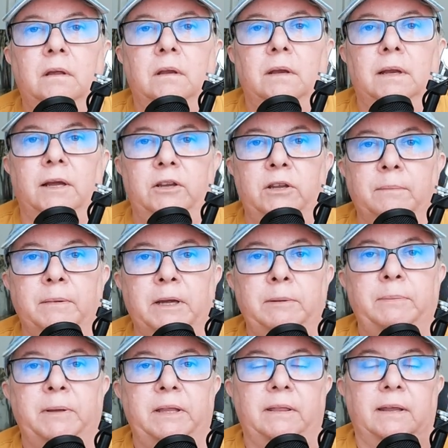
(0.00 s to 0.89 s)
Now, you
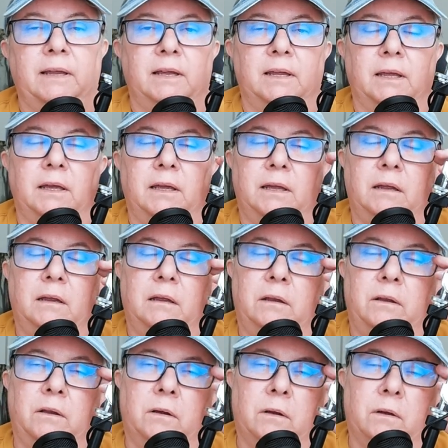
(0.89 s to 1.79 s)
might be thinking,
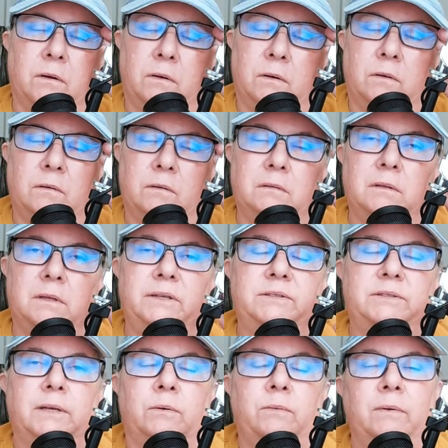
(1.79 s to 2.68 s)
you know,
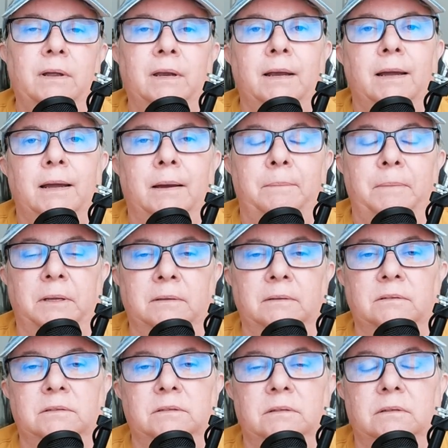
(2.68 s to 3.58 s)
Lisa, what
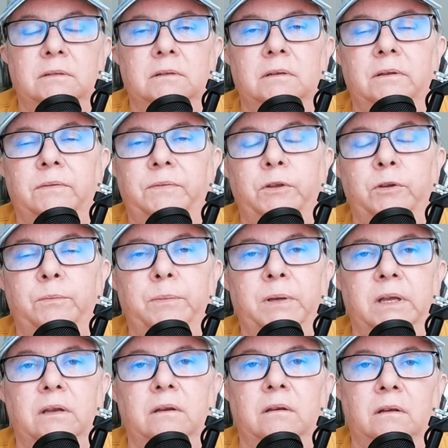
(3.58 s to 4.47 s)
happens if you've
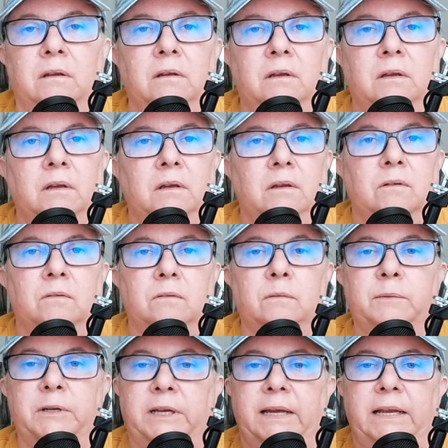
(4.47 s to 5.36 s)
been
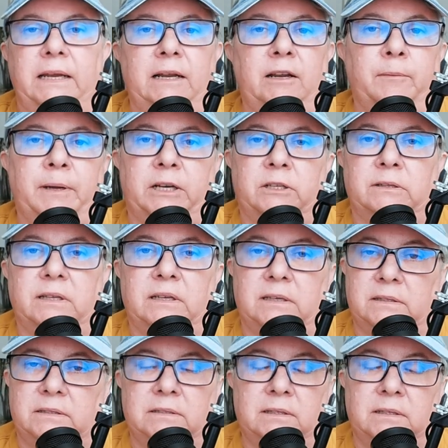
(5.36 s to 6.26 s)
ruminating about
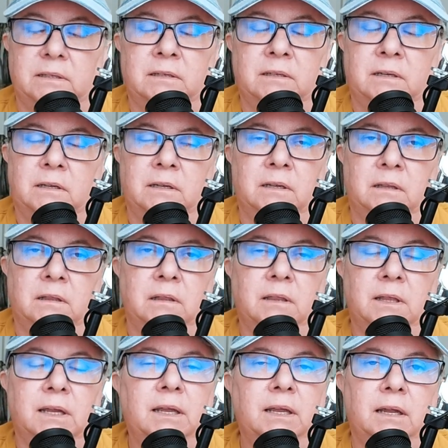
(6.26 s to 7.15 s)
this and
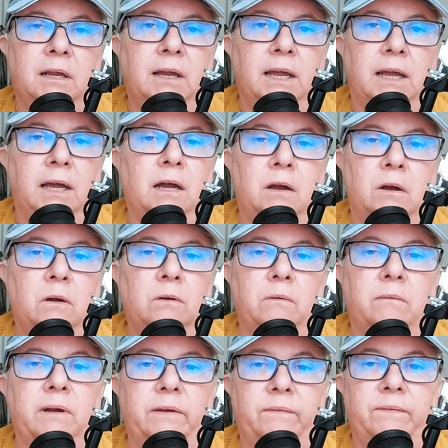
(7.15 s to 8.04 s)
thinking, how
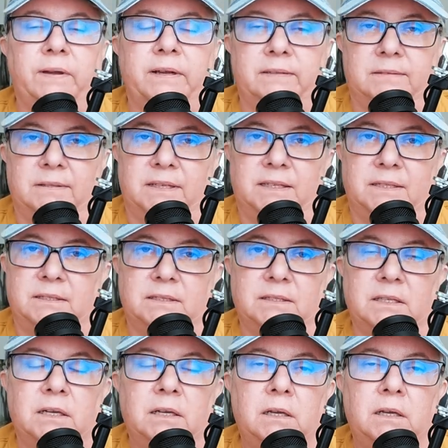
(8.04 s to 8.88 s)
do I fix this?